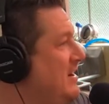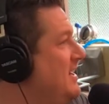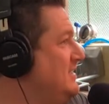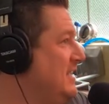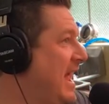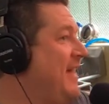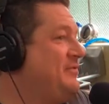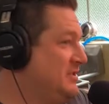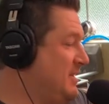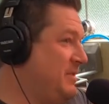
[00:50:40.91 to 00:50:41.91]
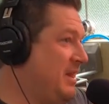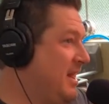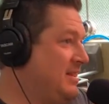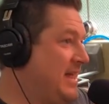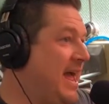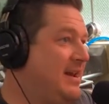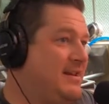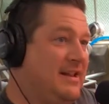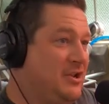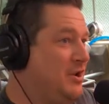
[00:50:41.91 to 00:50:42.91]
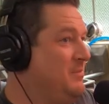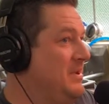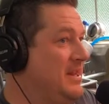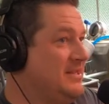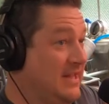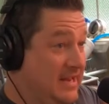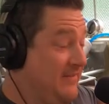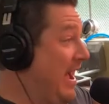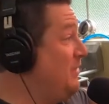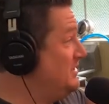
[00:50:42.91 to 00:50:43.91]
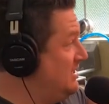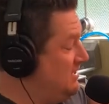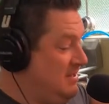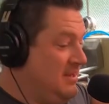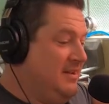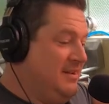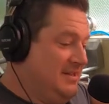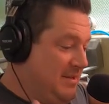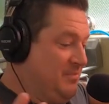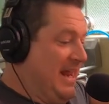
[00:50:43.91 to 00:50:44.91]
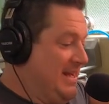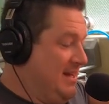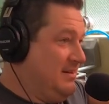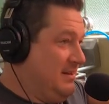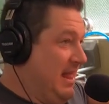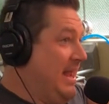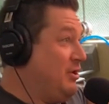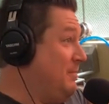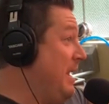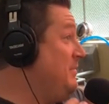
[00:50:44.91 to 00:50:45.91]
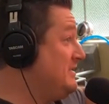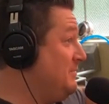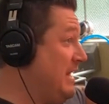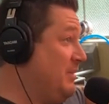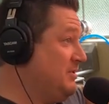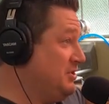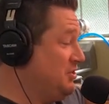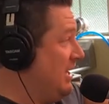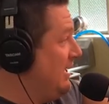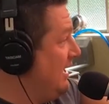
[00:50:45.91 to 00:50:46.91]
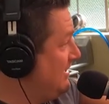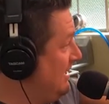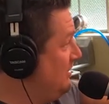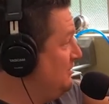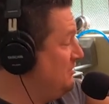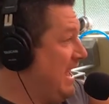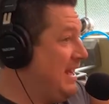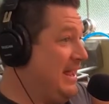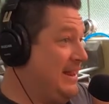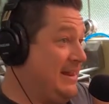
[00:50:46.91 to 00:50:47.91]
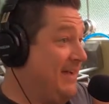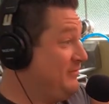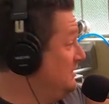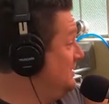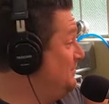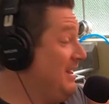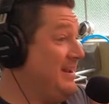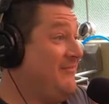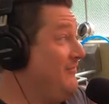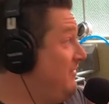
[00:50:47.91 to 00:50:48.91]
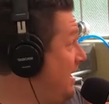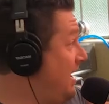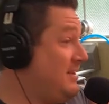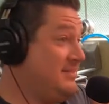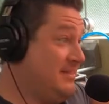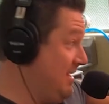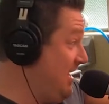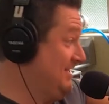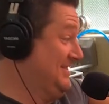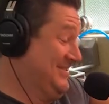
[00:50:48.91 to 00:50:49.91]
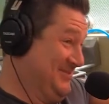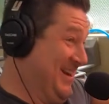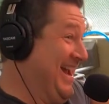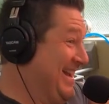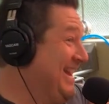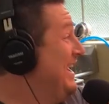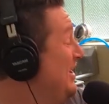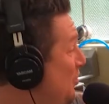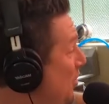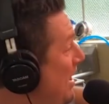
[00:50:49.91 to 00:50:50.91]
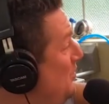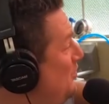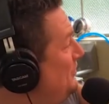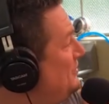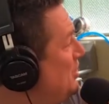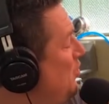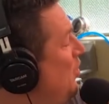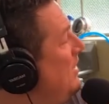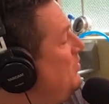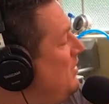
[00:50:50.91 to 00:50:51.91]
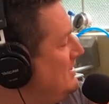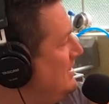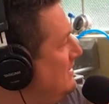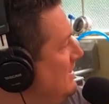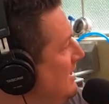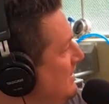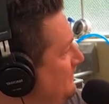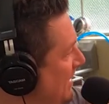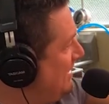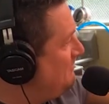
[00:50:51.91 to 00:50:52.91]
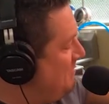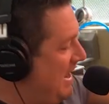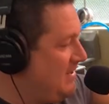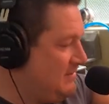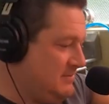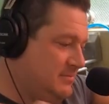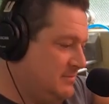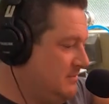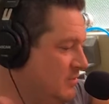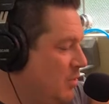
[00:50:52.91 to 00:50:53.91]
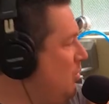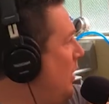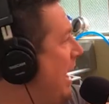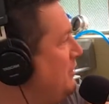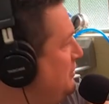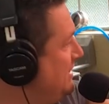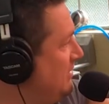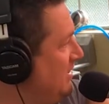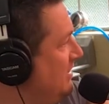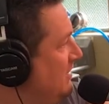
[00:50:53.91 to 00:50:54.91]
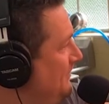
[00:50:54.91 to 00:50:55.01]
easily after something like that, it could have been easy. Like if I was in something I didn't like, or maybe something I wasn't sure I liked, and then through that afterwards, I'd be like, fuck this, right? What was it that like why are you still here?